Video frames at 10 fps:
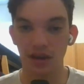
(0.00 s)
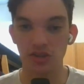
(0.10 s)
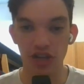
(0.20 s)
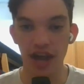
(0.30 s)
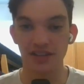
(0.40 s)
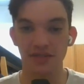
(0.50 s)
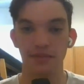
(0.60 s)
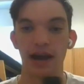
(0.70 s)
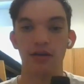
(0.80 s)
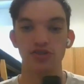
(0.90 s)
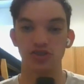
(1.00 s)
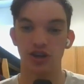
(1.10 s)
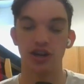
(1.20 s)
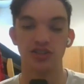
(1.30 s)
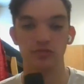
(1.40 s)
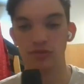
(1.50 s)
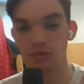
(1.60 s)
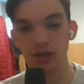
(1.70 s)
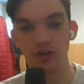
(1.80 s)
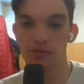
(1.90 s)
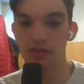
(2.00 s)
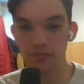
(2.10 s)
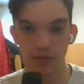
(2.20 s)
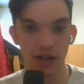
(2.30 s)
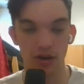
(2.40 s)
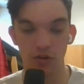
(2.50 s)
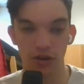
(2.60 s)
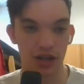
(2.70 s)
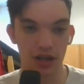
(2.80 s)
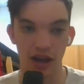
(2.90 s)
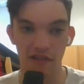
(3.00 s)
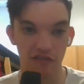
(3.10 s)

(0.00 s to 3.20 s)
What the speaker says: a Jackson Powers Johnson, with what he was able to bring in Oregon,